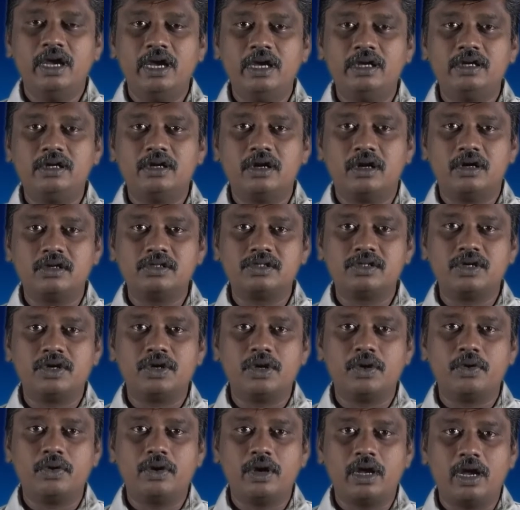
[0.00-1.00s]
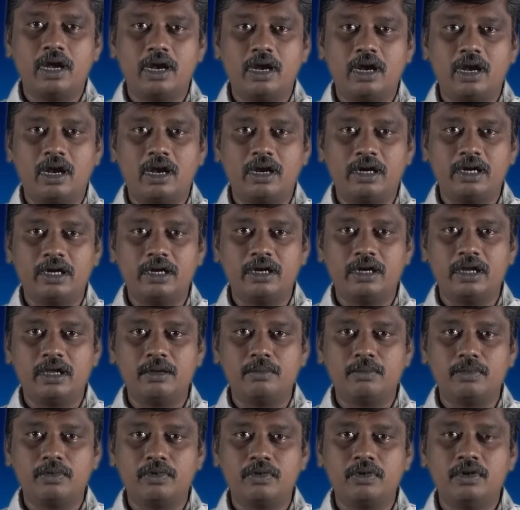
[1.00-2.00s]
It constitutes an electric
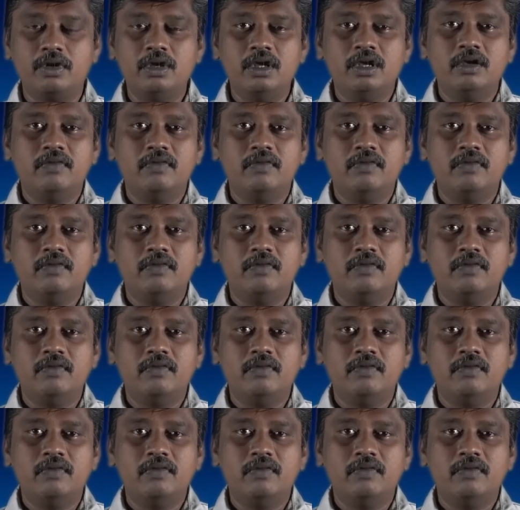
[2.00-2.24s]
dipole.